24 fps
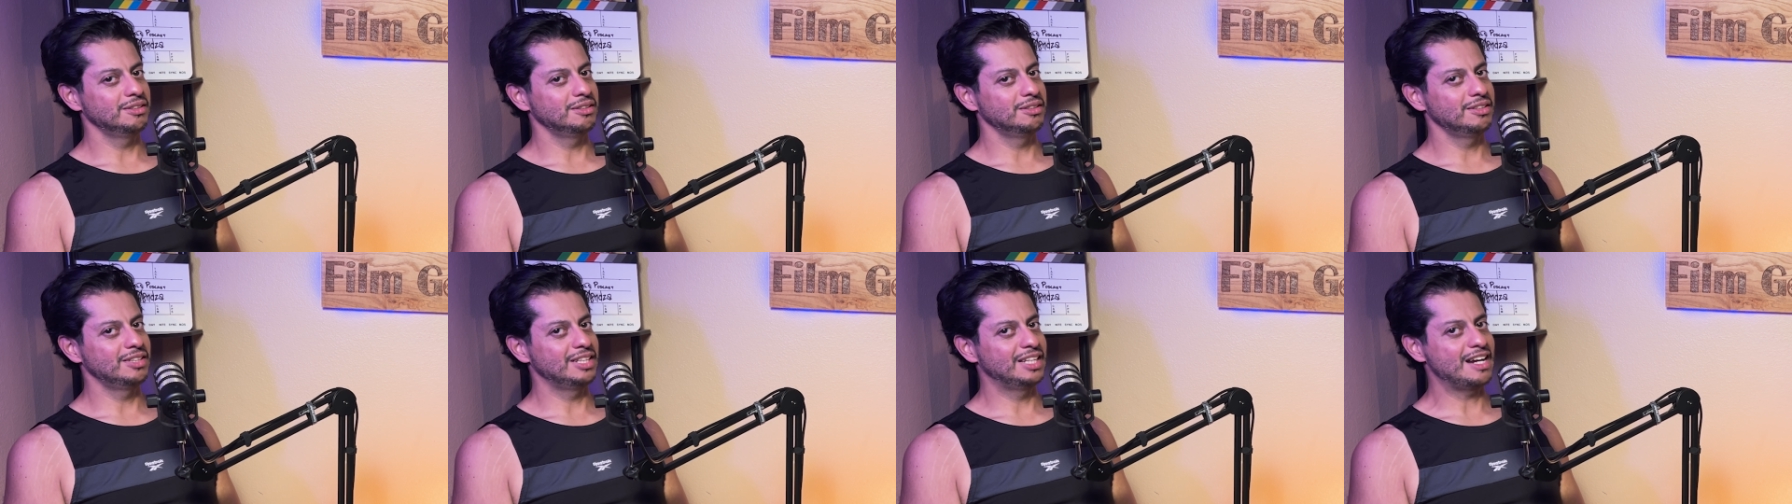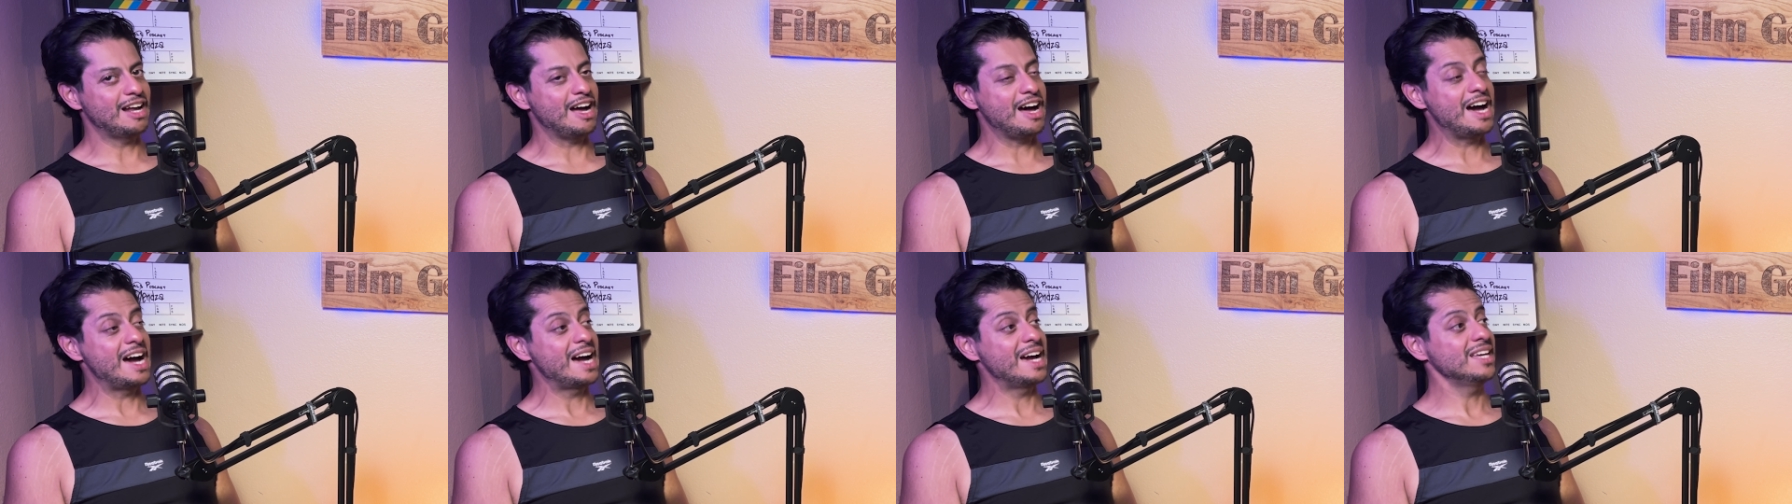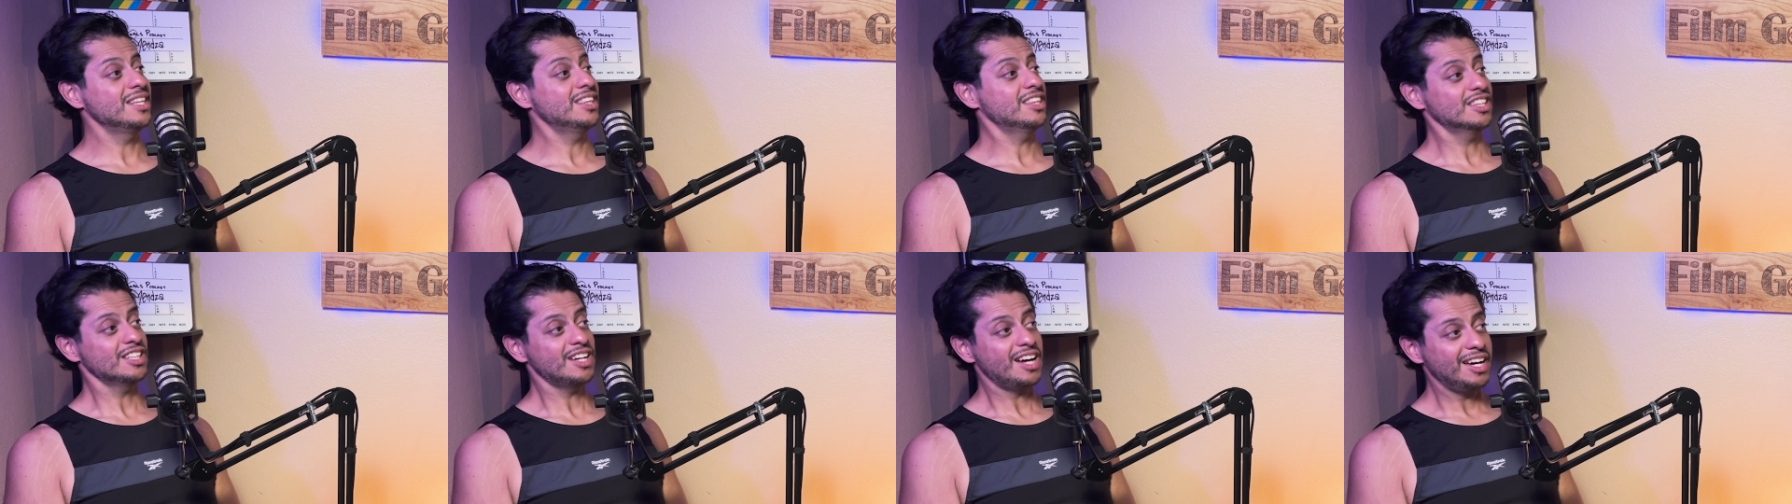that
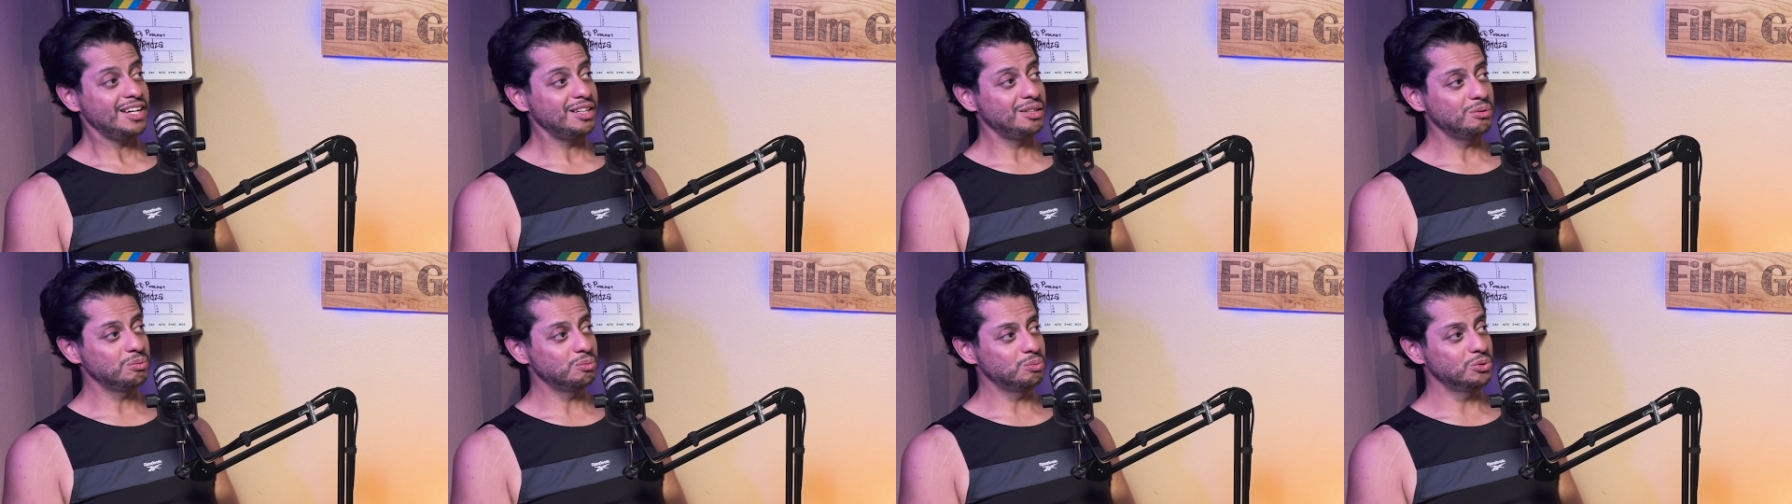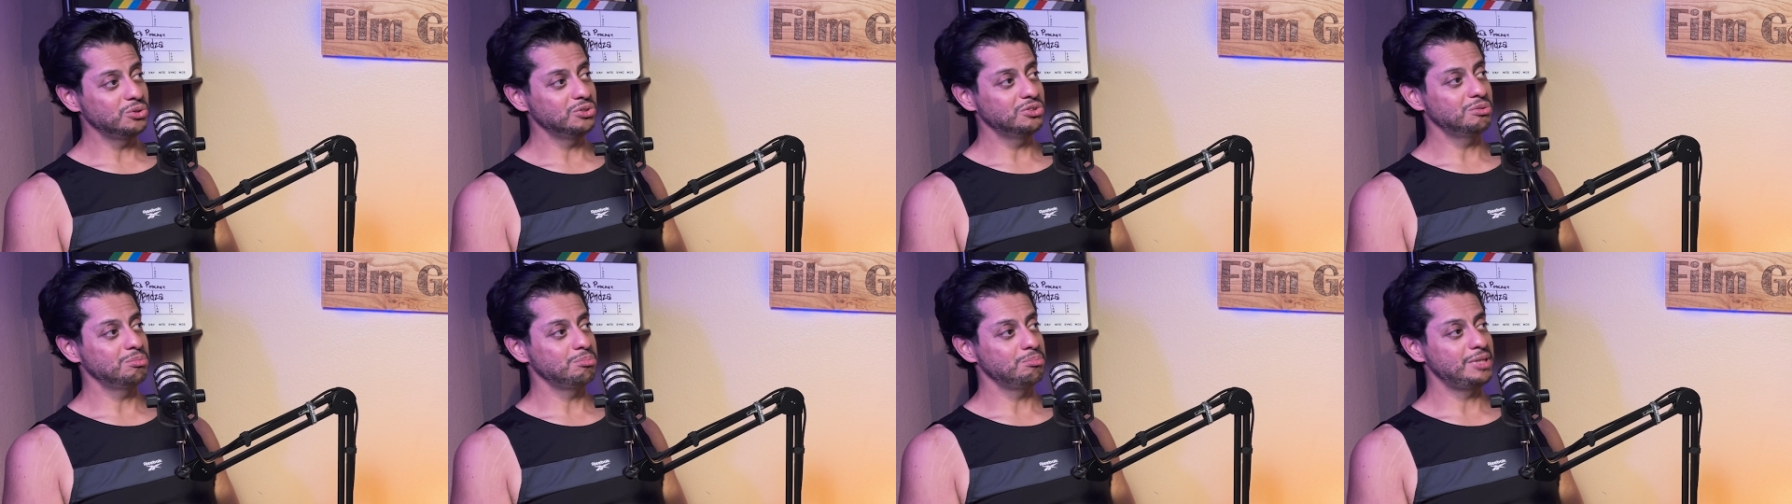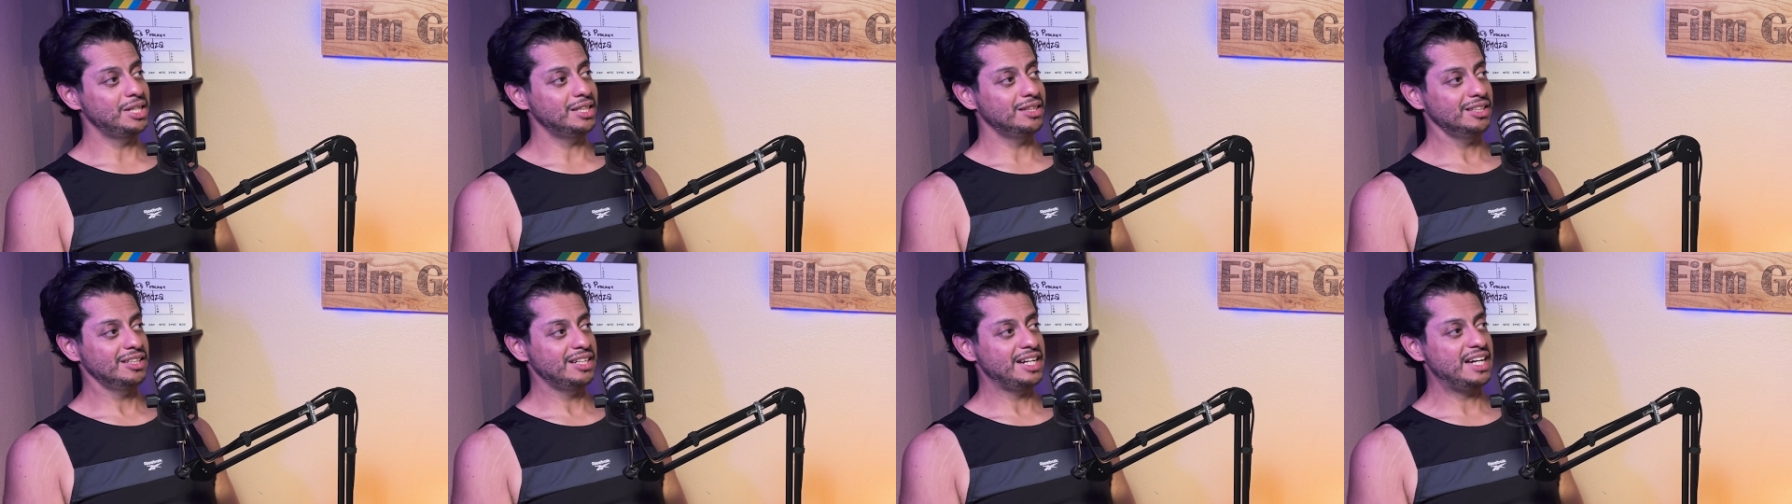I thought was
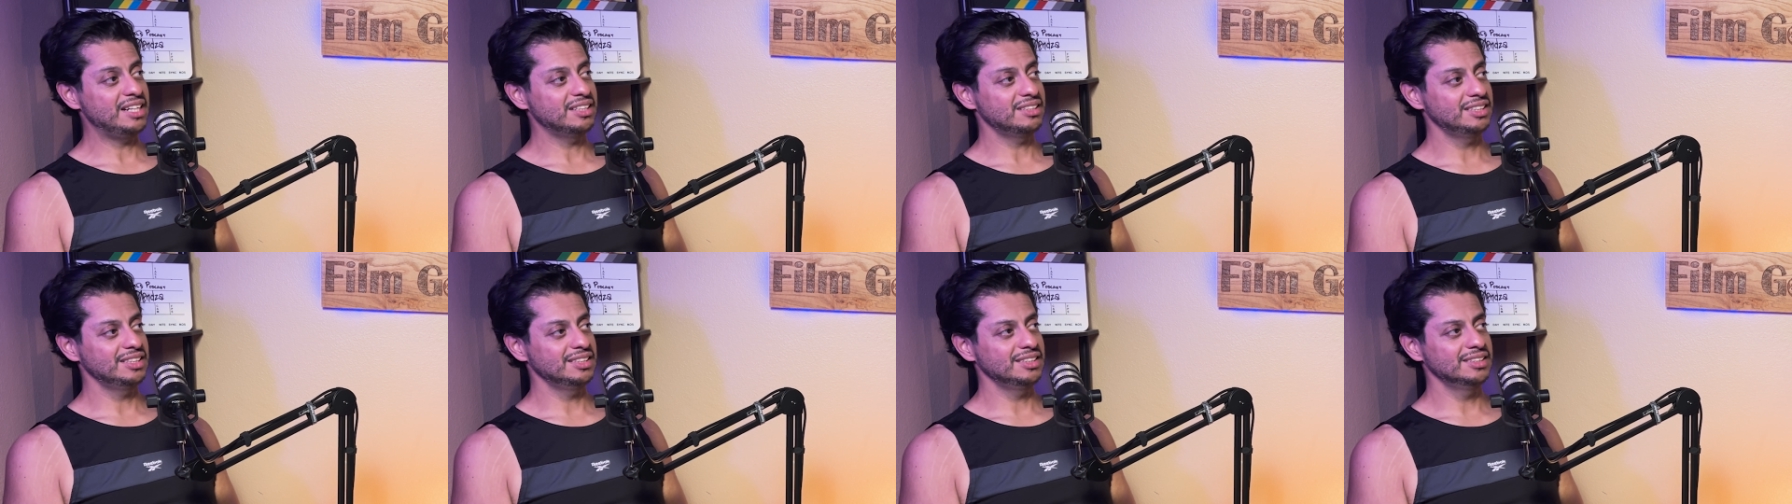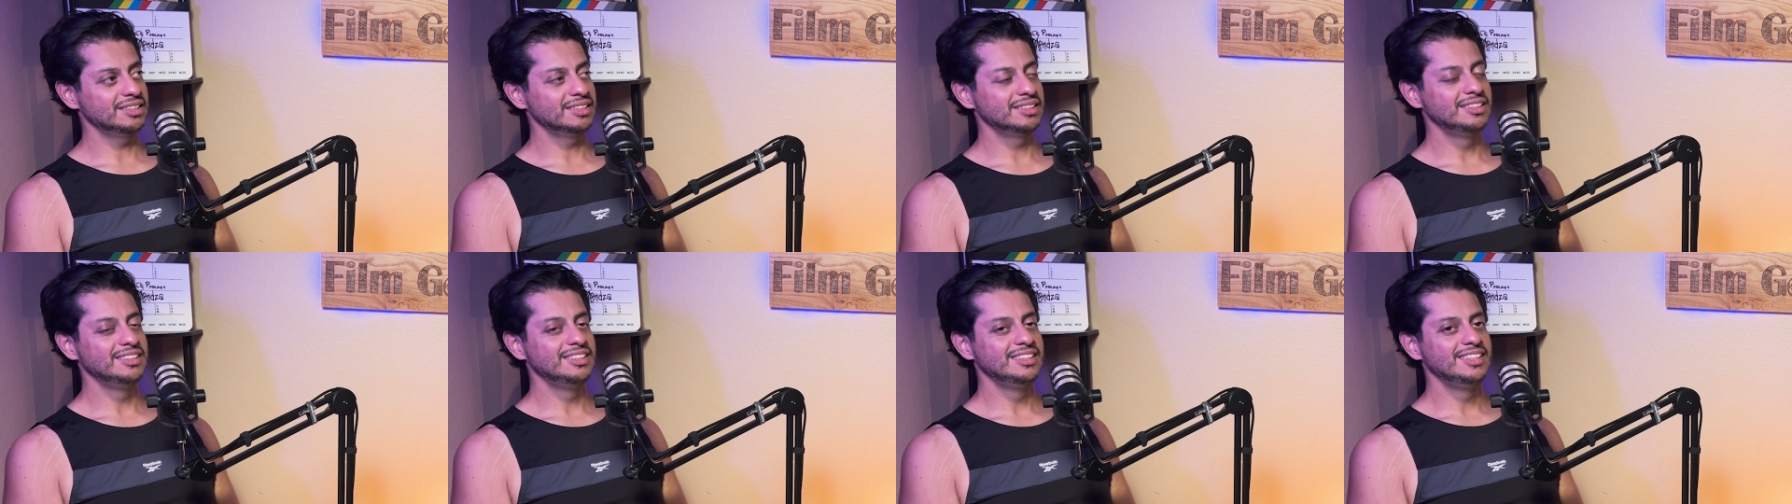method acting.